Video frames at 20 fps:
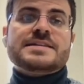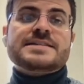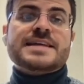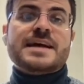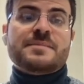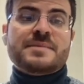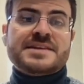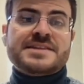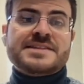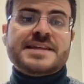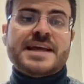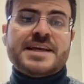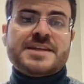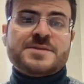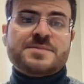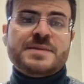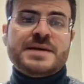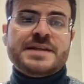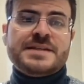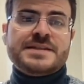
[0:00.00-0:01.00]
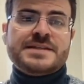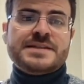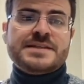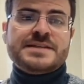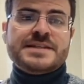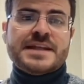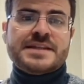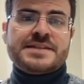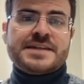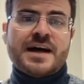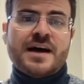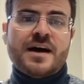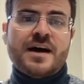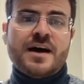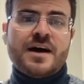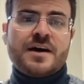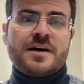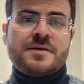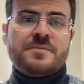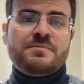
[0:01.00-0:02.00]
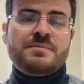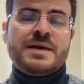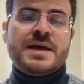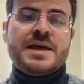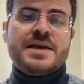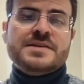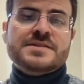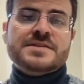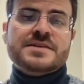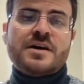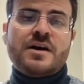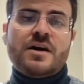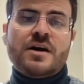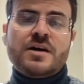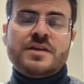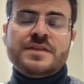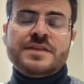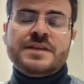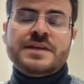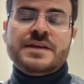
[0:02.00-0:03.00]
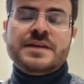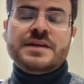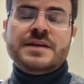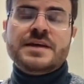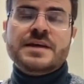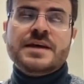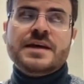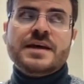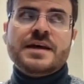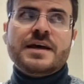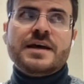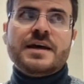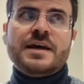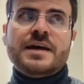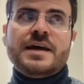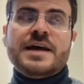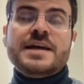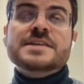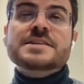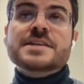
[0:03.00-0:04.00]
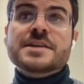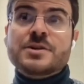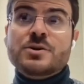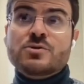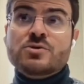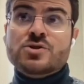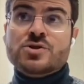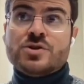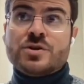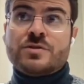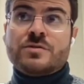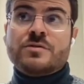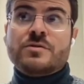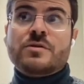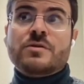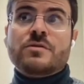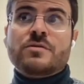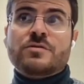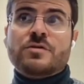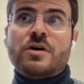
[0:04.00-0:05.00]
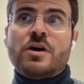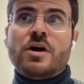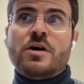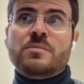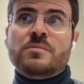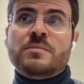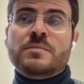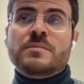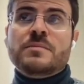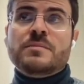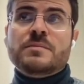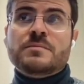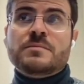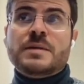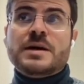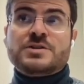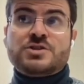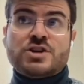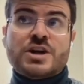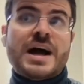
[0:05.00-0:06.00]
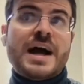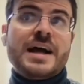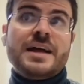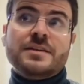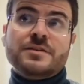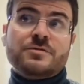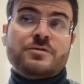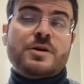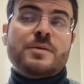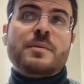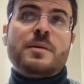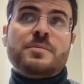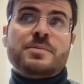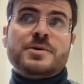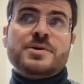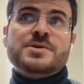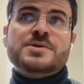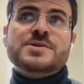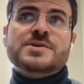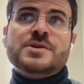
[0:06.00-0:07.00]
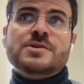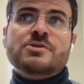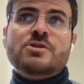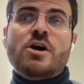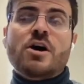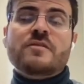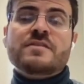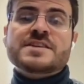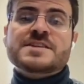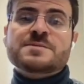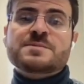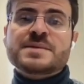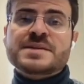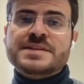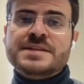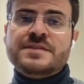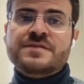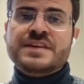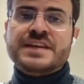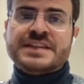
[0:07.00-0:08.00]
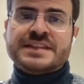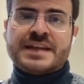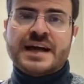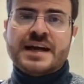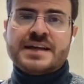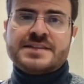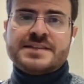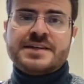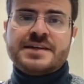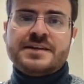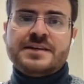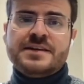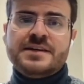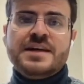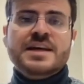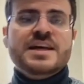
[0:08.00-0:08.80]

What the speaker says: some assessments that are based on the execution from a child, from a person of a specific task